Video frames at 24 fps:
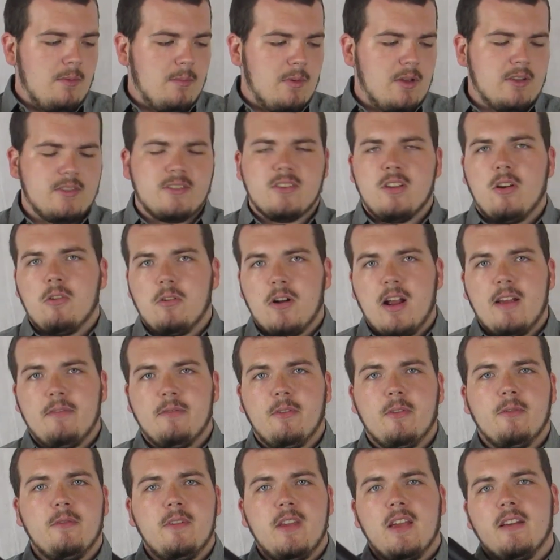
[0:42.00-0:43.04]
Assault
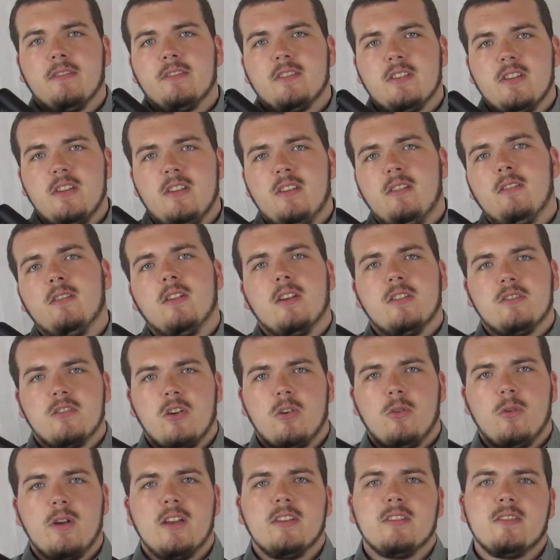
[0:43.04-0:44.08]
rifle, VFC, as
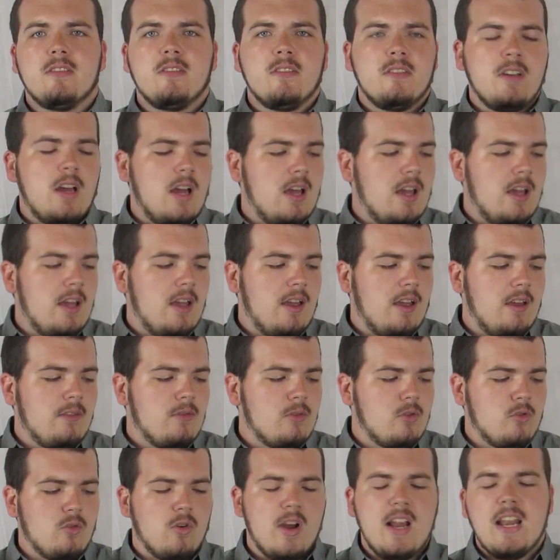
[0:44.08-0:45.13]
always,
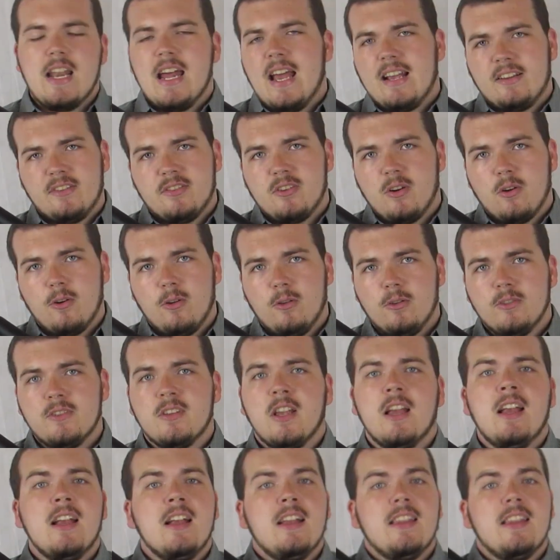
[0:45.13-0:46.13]
great externals.